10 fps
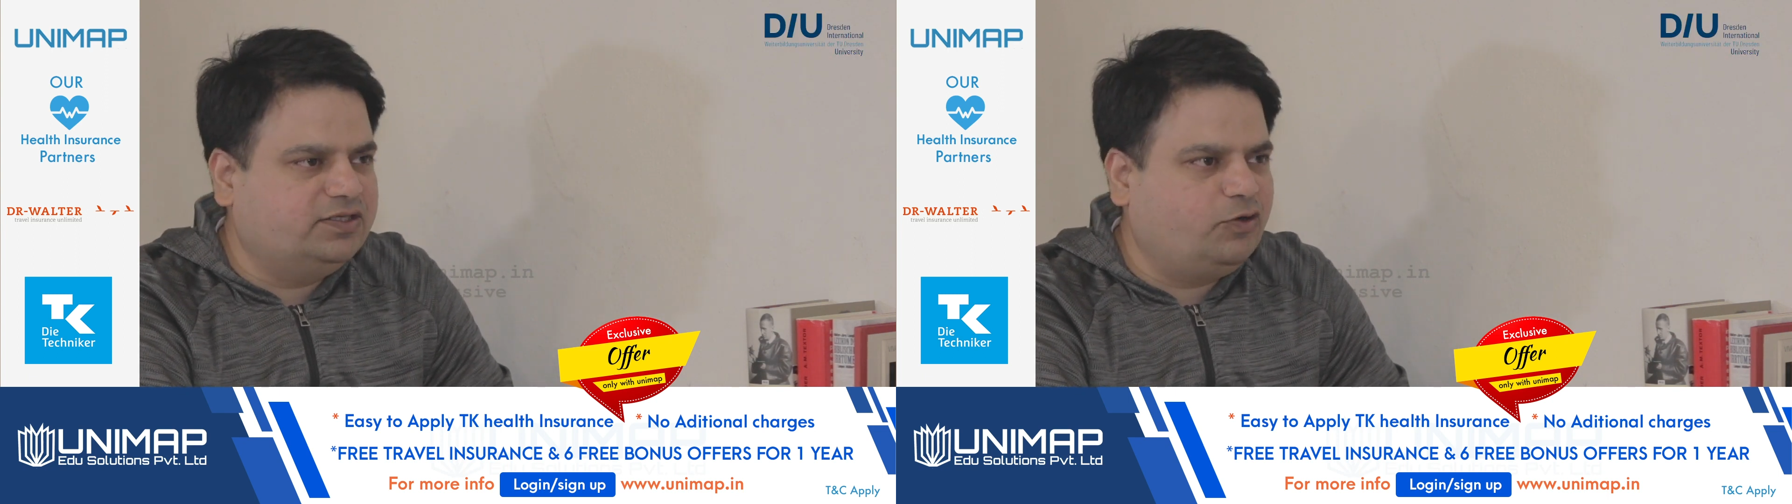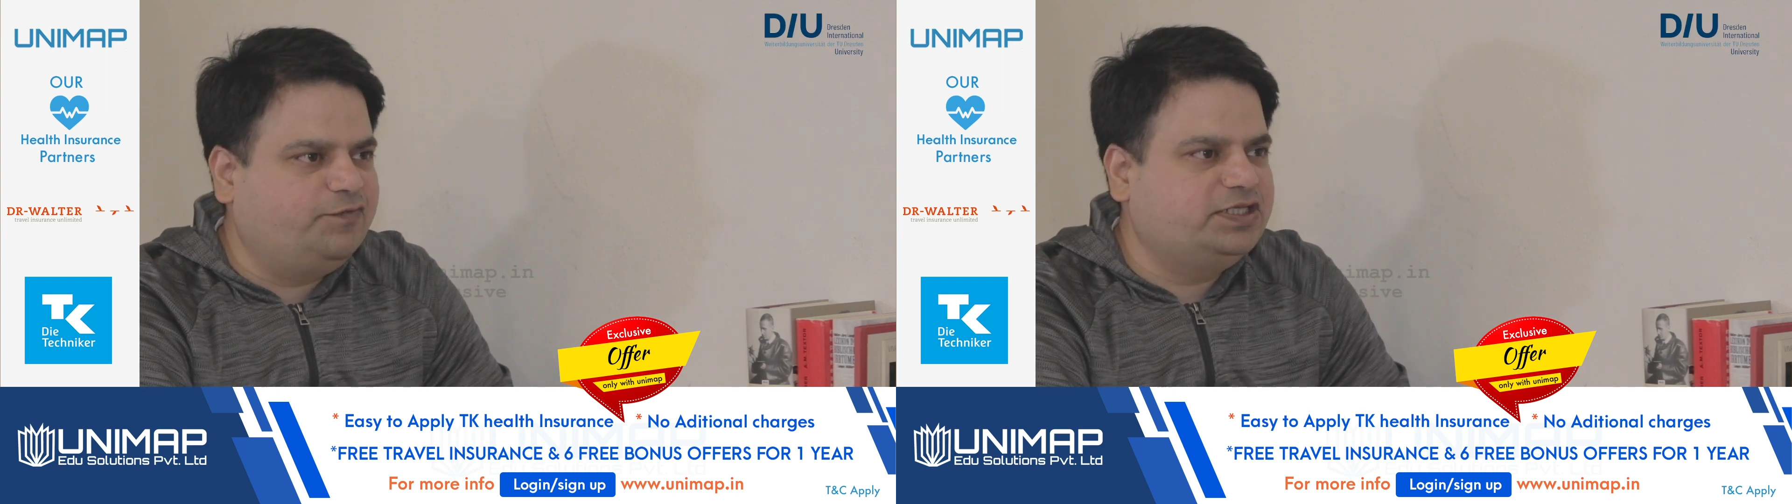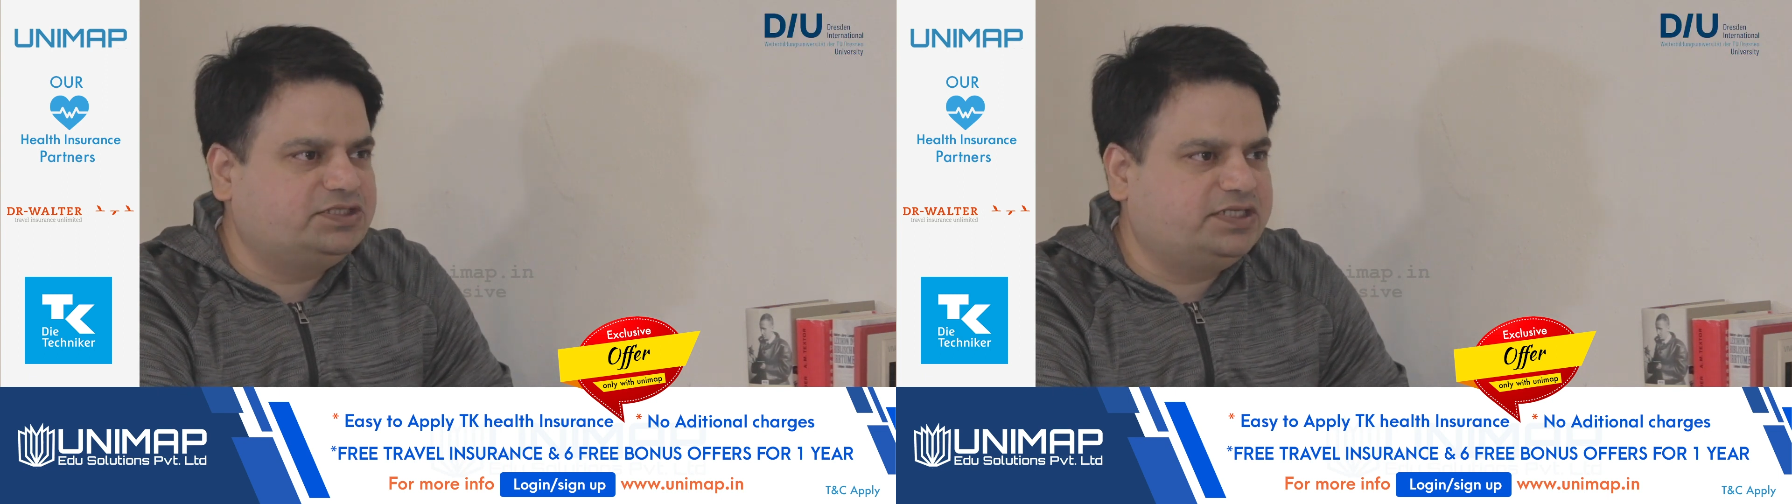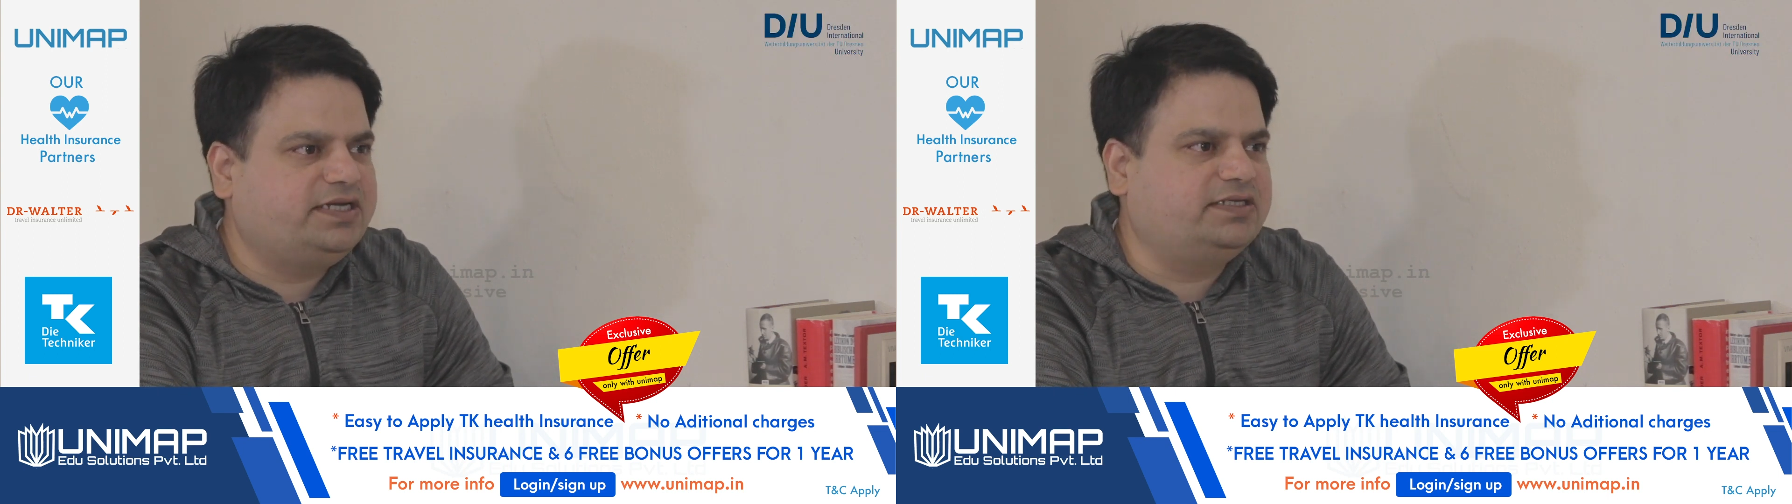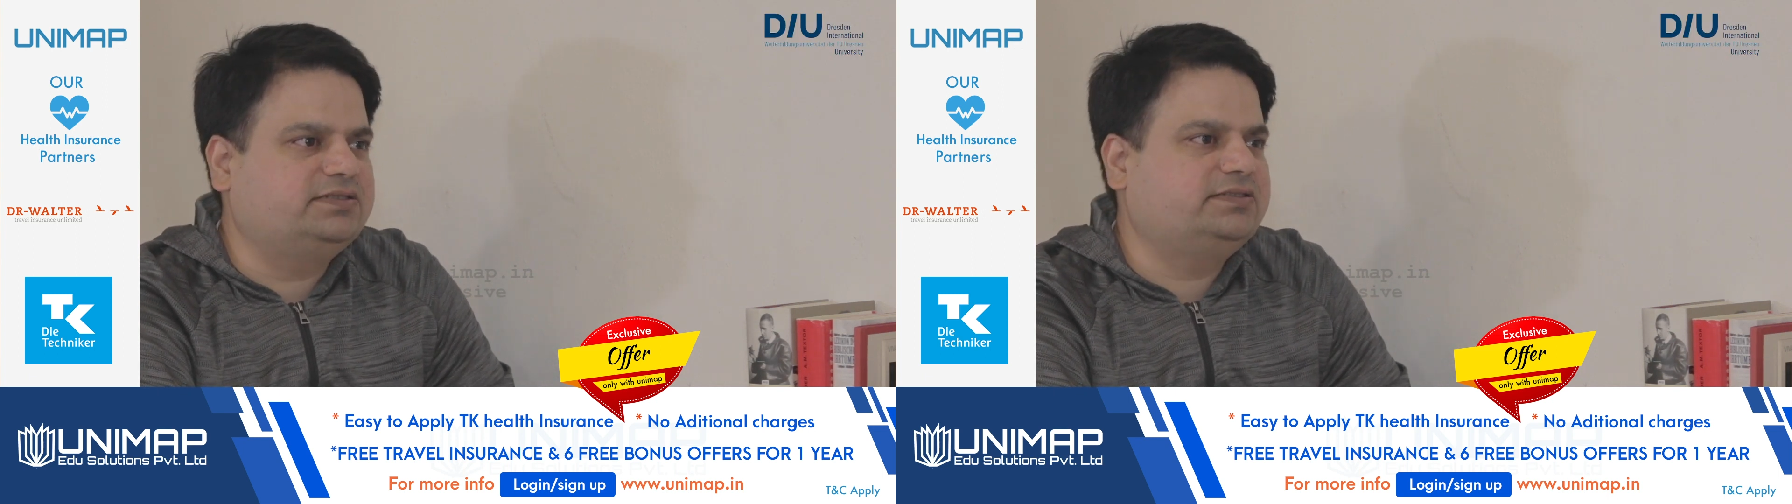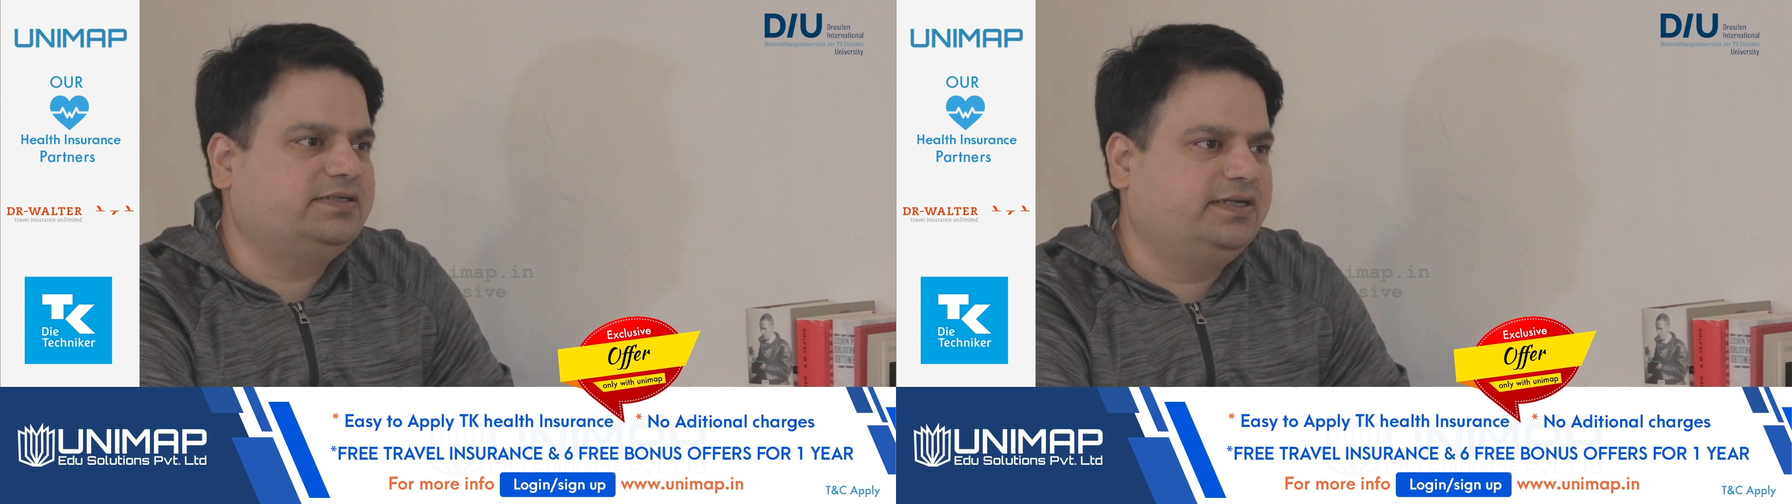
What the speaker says: office chairs,